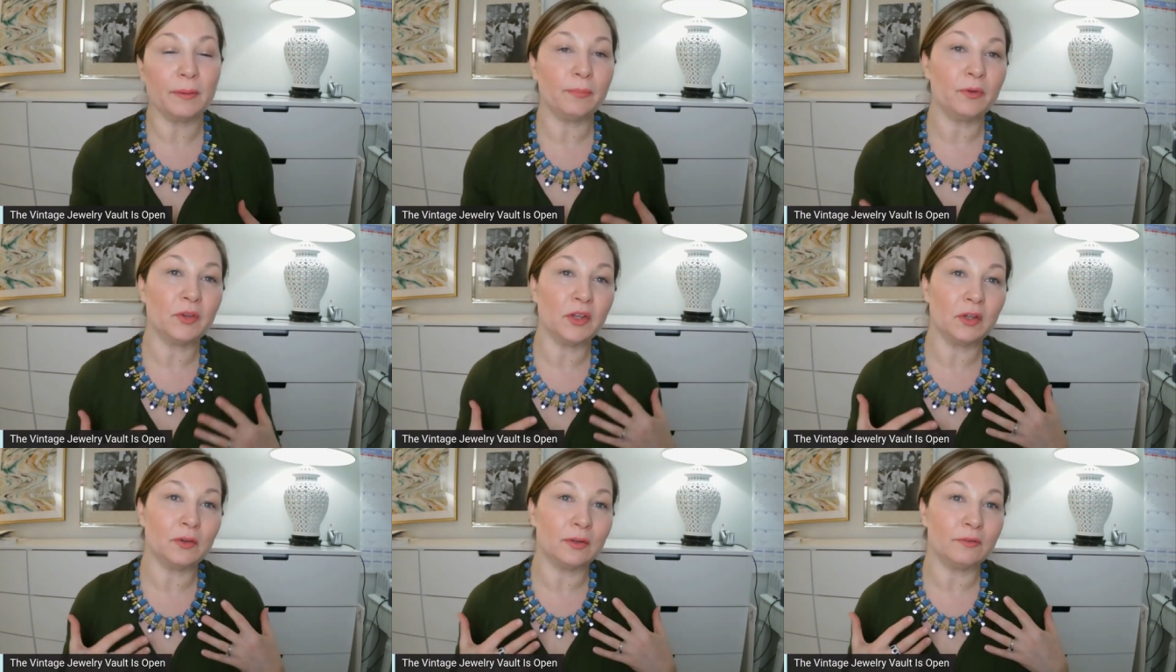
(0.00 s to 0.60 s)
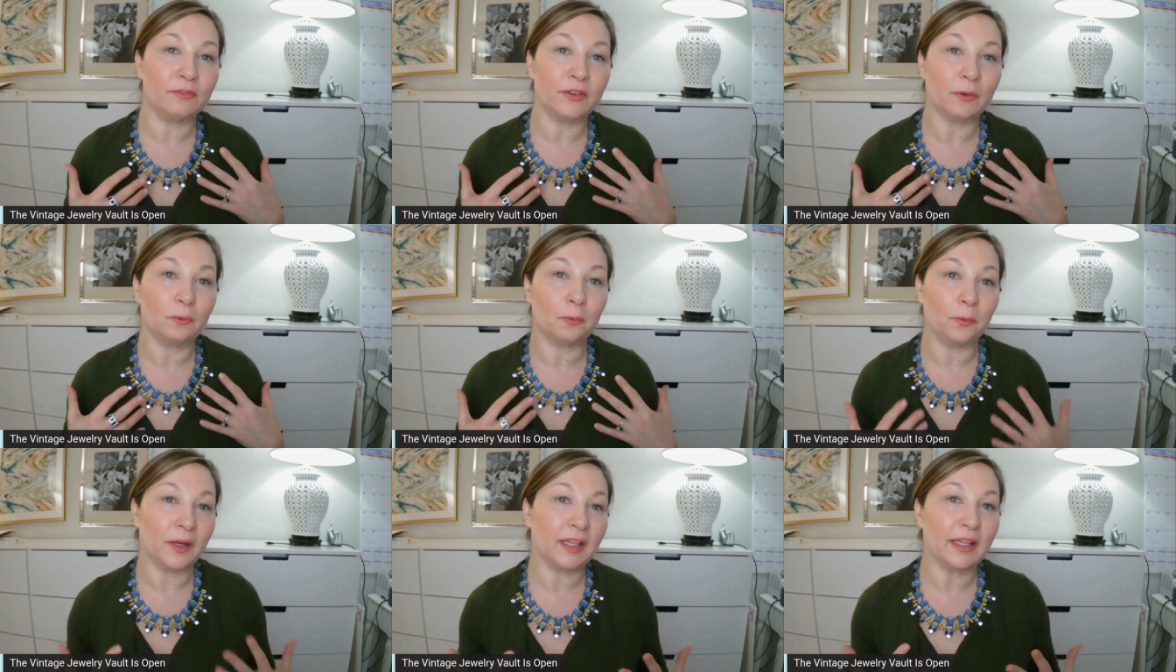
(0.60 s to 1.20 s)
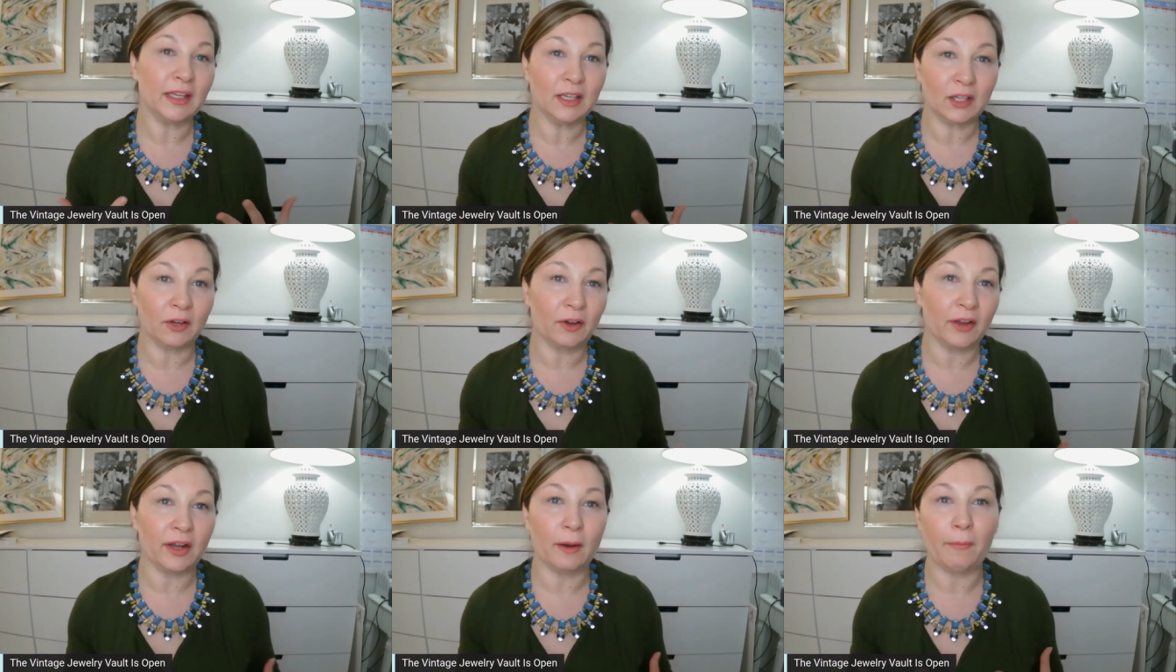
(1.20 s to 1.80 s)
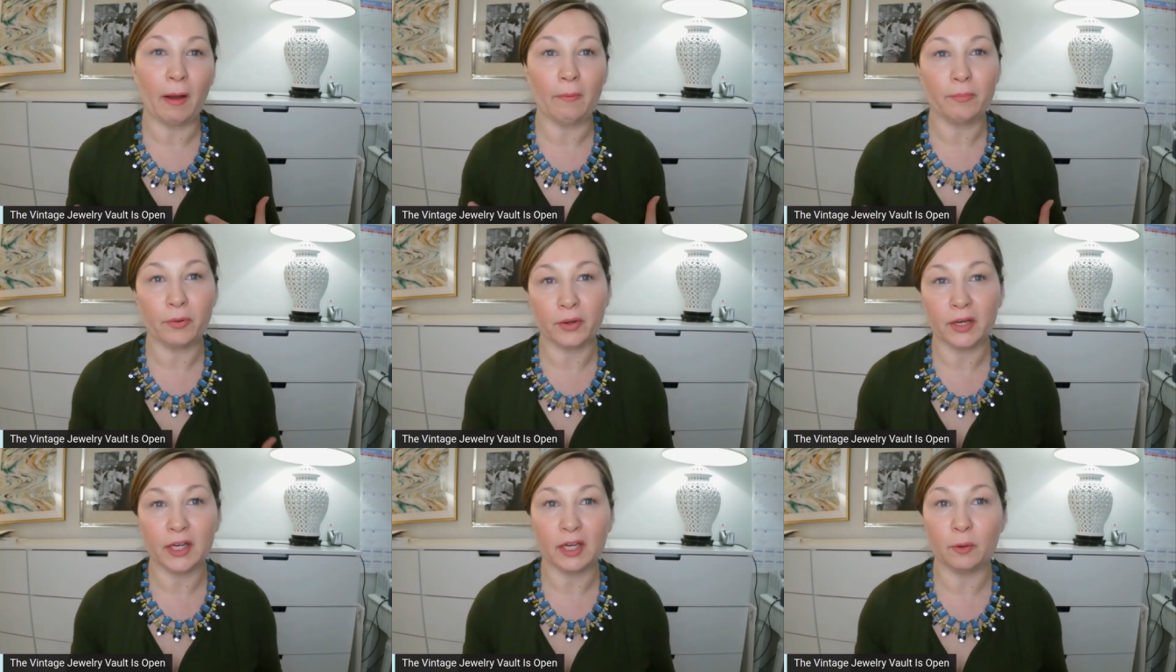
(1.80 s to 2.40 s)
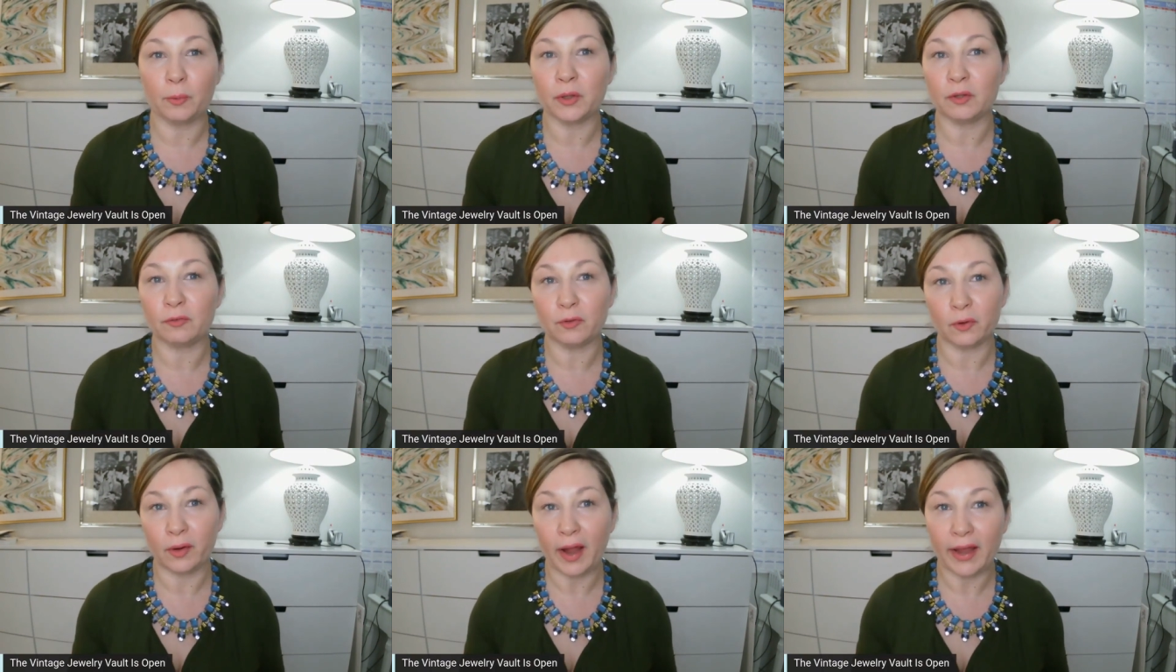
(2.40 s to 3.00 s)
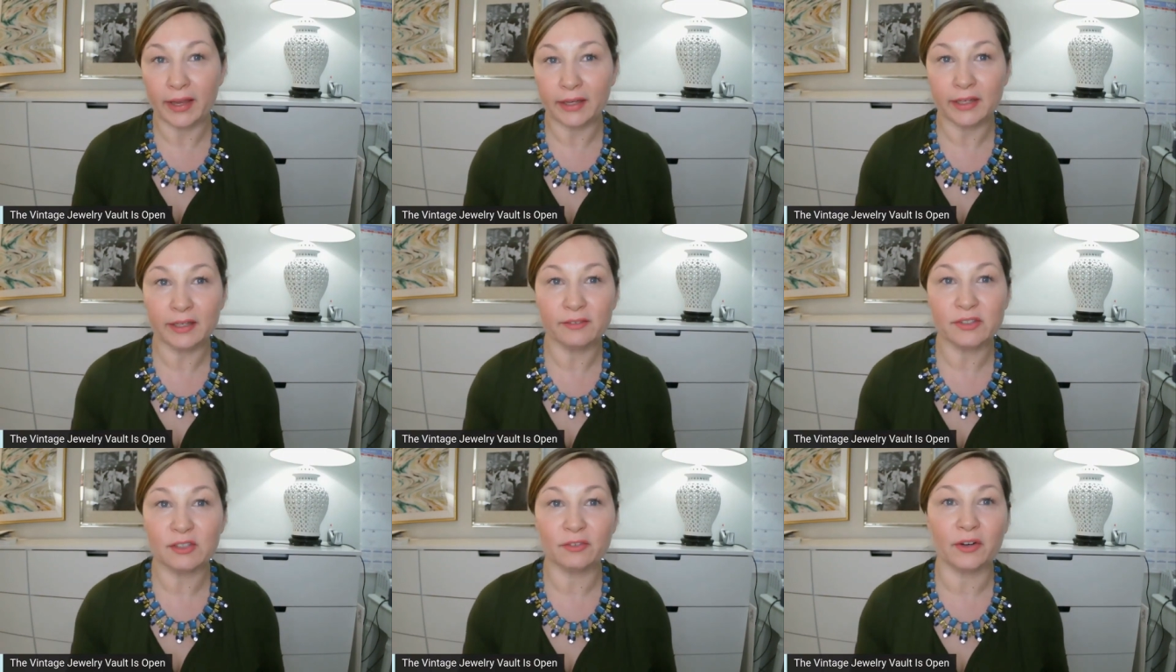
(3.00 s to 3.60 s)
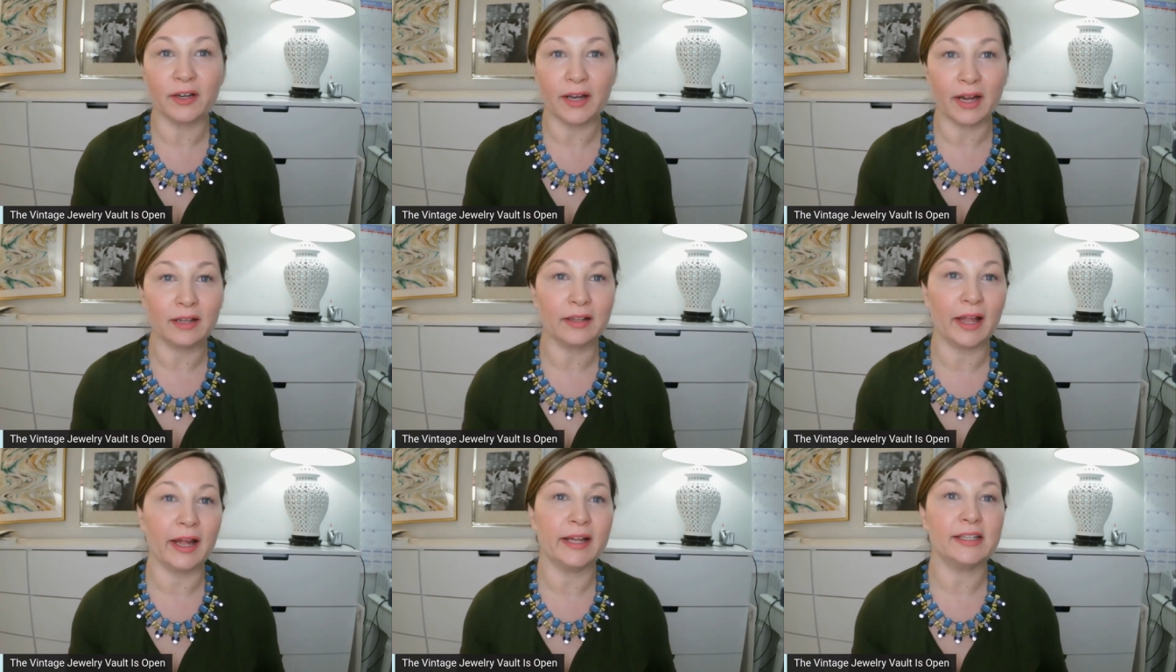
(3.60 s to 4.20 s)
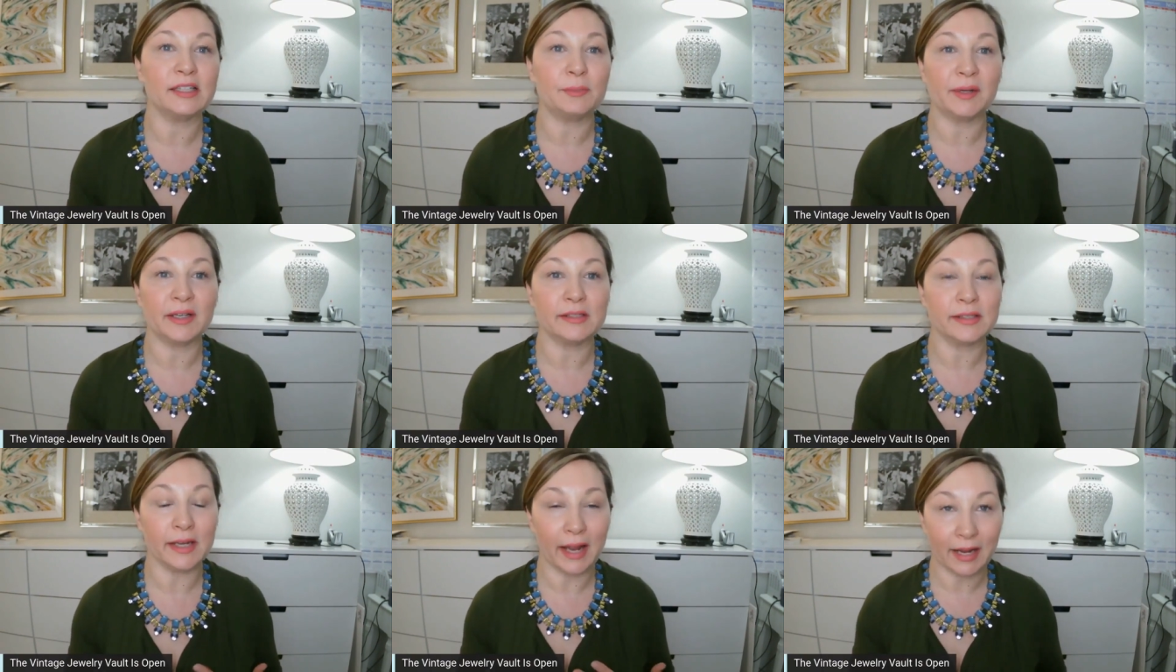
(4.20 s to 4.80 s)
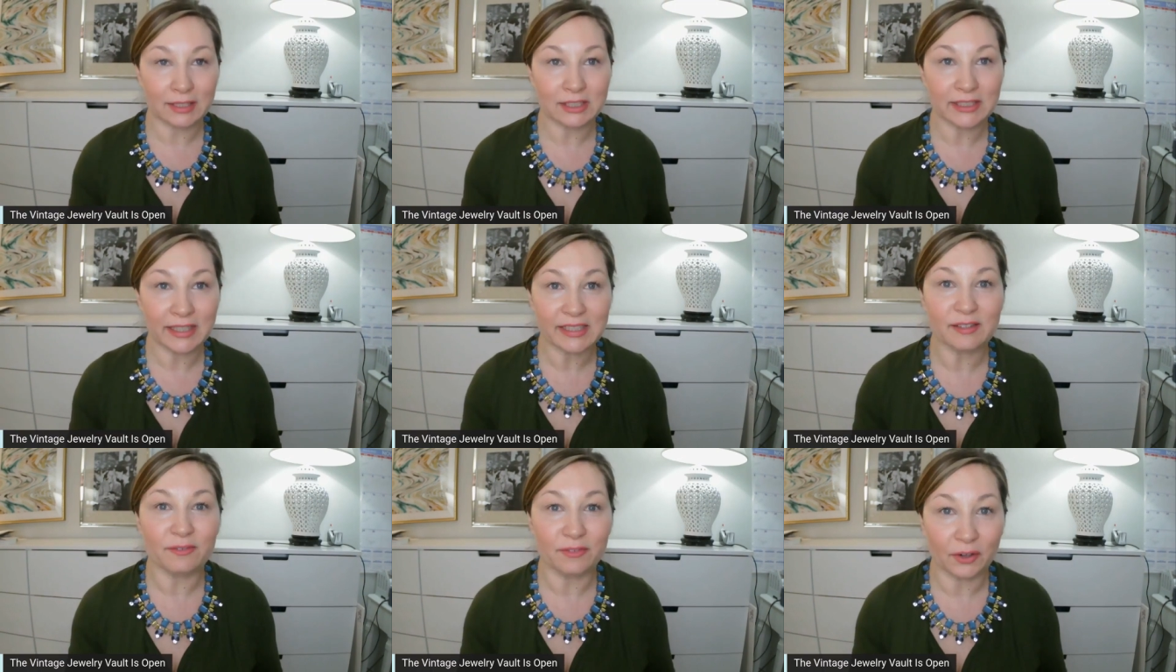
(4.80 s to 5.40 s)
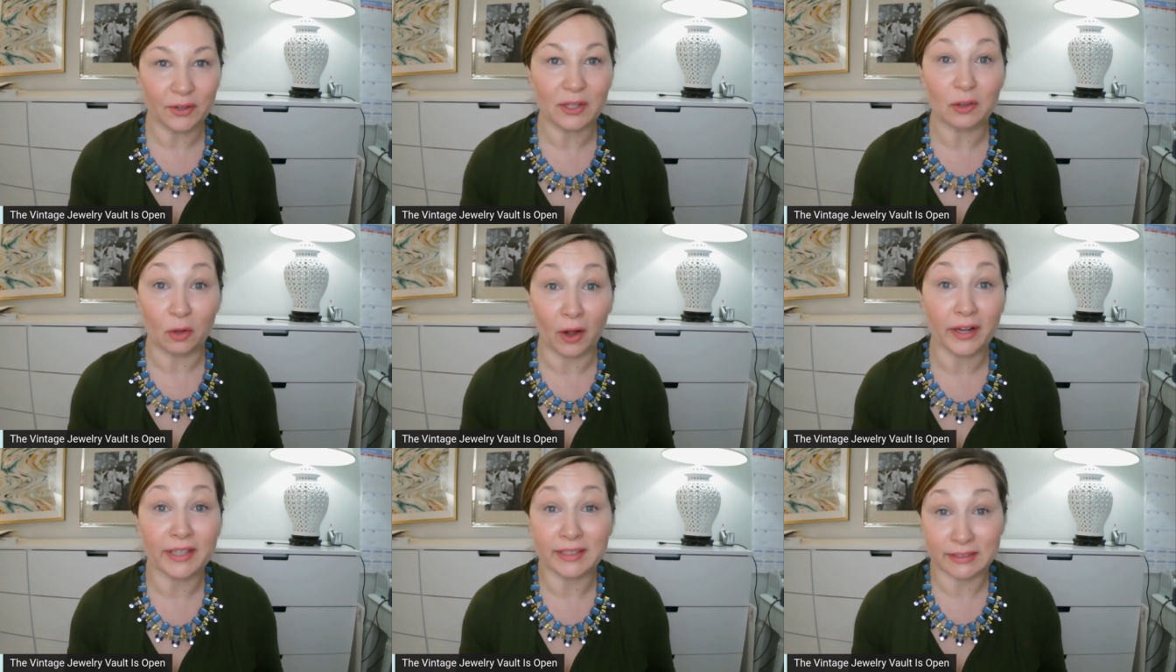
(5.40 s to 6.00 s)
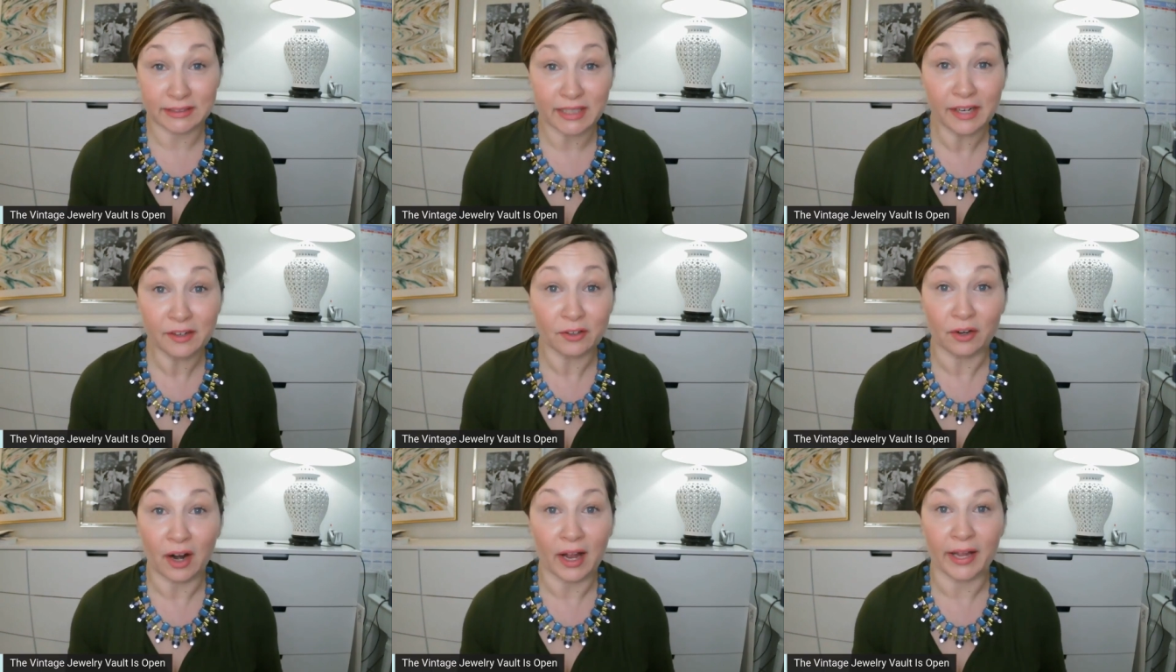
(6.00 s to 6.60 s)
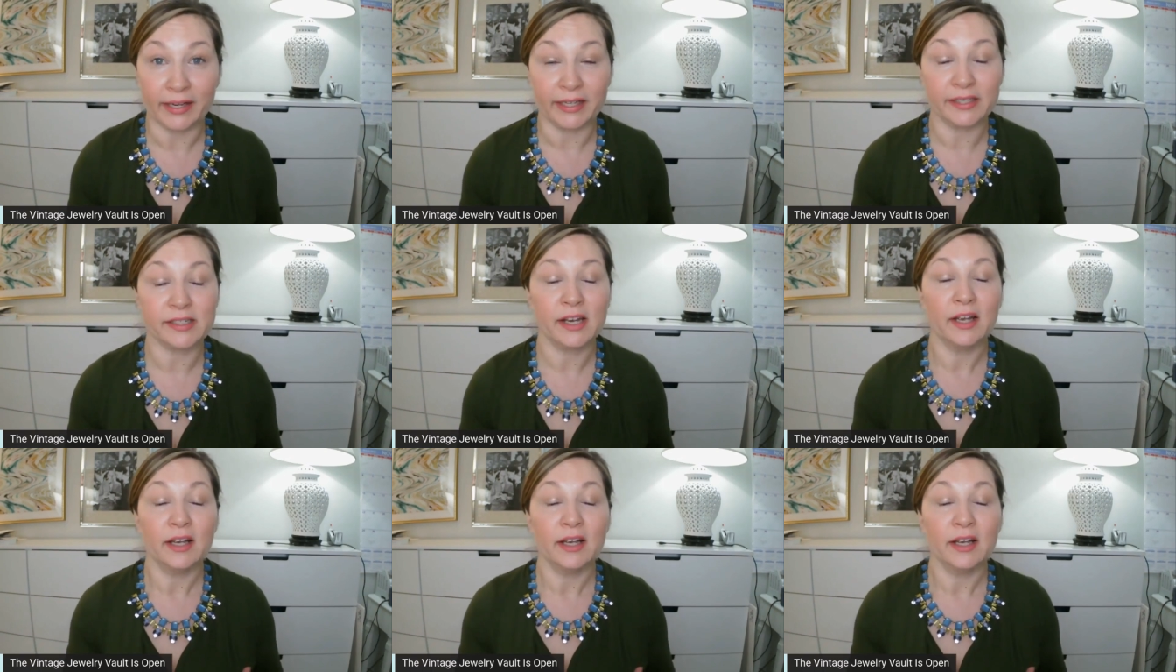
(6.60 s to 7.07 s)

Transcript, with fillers: people that you can feel really good about putting it with a variety of different necklines because it actually has a very long extender on it.